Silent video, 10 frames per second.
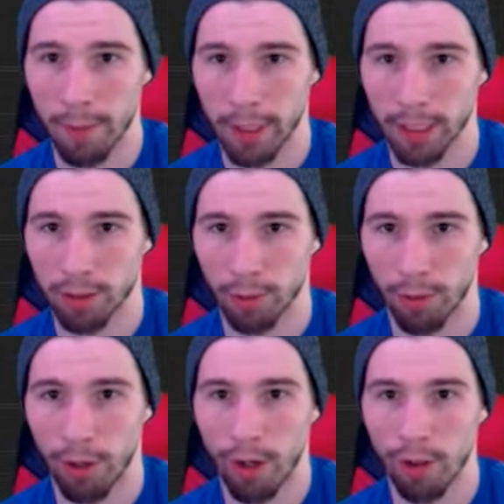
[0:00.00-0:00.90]
then we could
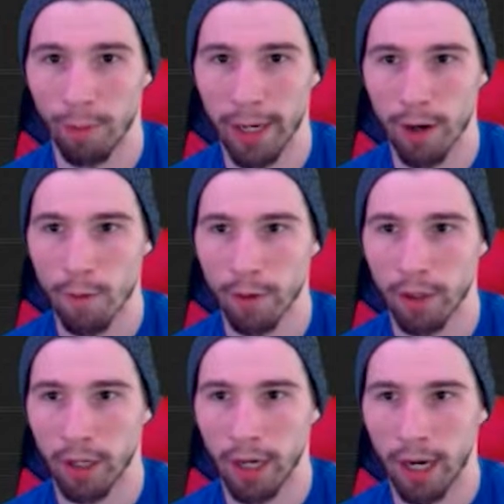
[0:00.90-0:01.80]
scroll all the way
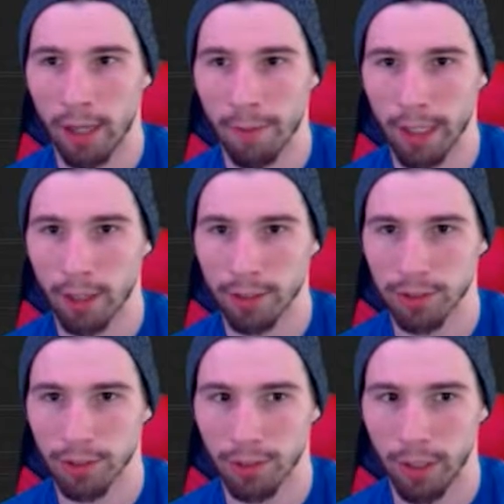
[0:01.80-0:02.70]
over, and then we could
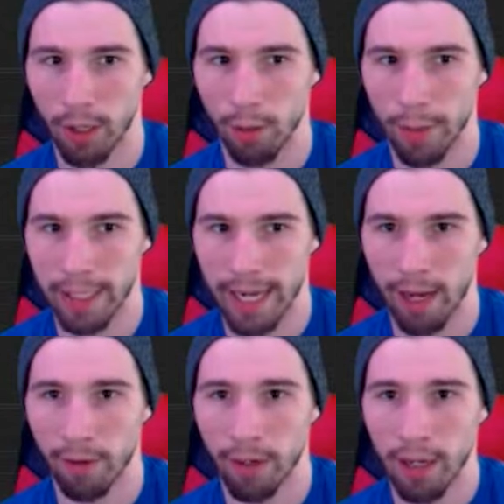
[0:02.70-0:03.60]
also scoot it all the way
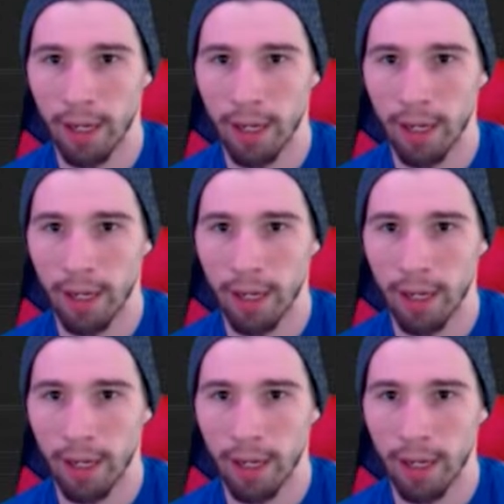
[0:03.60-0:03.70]
down.